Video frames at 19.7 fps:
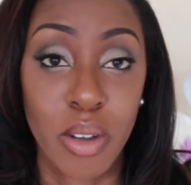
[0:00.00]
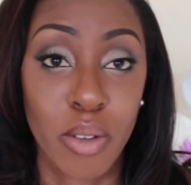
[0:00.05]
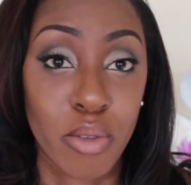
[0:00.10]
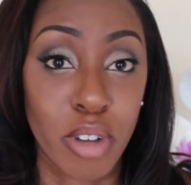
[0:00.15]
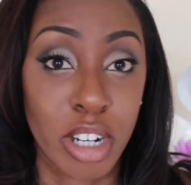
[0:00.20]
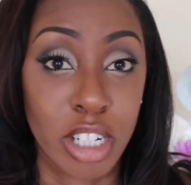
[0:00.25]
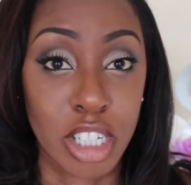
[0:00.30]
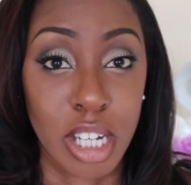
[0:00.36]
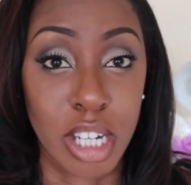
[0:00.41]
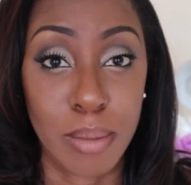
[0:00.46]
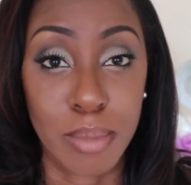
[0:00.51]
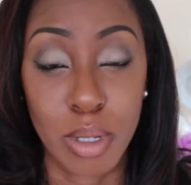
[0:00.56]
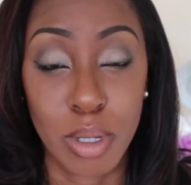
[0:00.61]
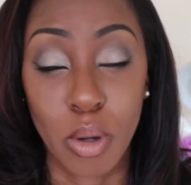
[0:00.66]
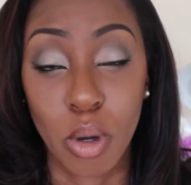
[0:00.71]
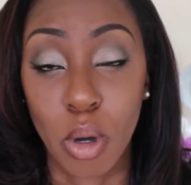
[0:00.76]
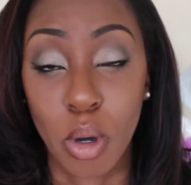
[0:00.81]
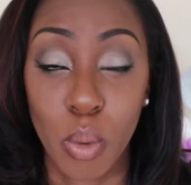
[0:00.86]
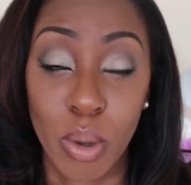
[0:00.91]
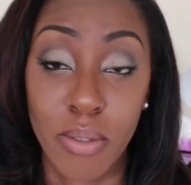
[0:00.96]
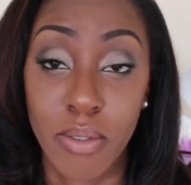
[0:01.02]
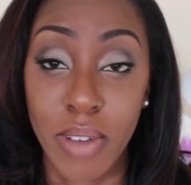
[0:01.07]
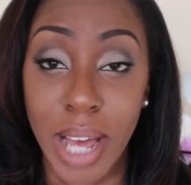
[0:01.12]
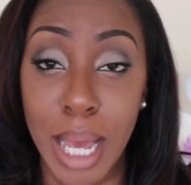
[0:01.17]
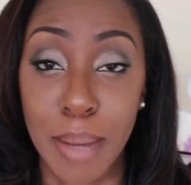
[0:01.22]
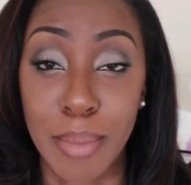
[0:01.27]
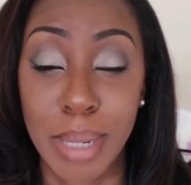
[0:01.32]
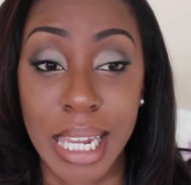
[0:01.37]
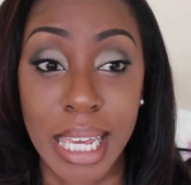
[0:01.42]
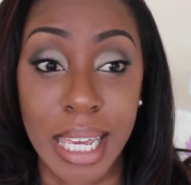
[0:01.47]
friendships, or with
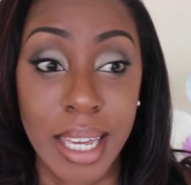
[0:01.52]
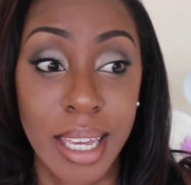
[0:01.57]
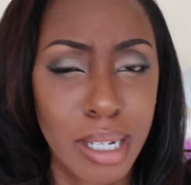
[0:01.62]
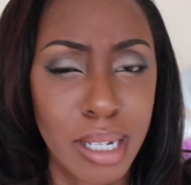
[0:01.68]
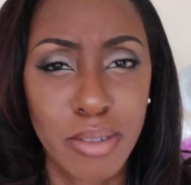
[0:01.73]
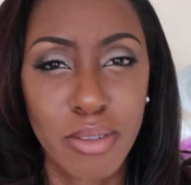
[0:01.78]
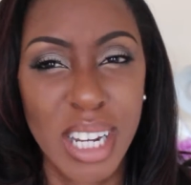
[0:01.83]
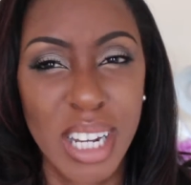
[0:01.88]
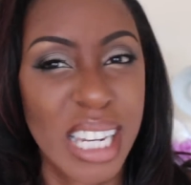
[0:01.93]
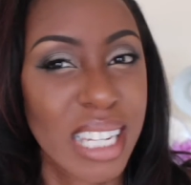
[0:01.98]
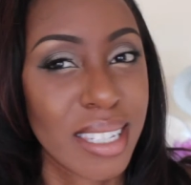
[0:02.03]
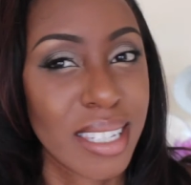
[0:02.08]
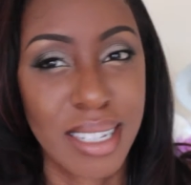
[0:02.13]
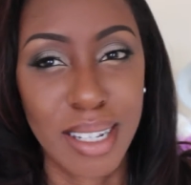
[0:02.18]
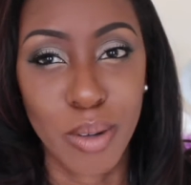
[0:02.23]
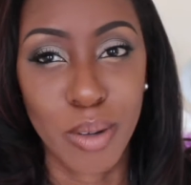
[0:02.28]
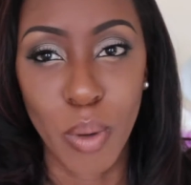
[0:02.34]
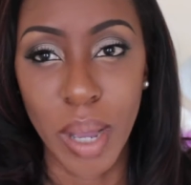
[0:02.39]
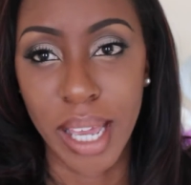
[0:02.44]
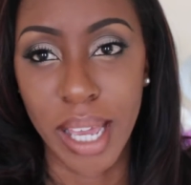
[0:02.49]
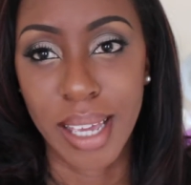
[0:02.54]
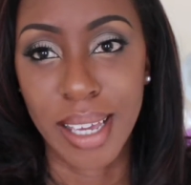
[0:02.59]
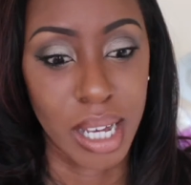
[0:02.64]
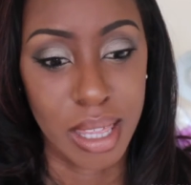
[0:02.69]
family, in a realistic way.